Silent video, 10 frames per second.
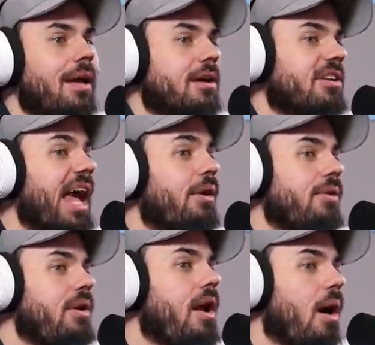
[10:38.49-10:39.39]
Because I
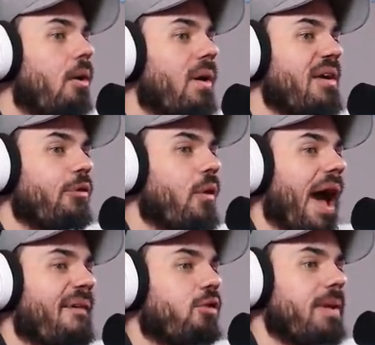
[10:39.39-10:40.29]
don't know if you
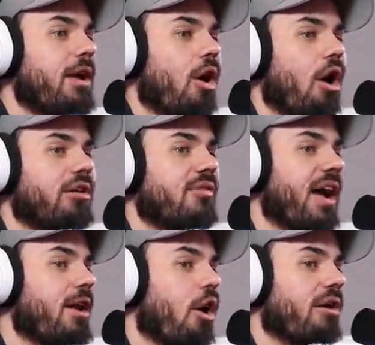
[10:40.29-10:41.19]
have to be on hard to
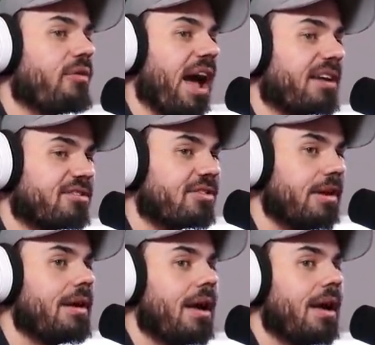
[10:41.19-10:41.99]
find artifacts.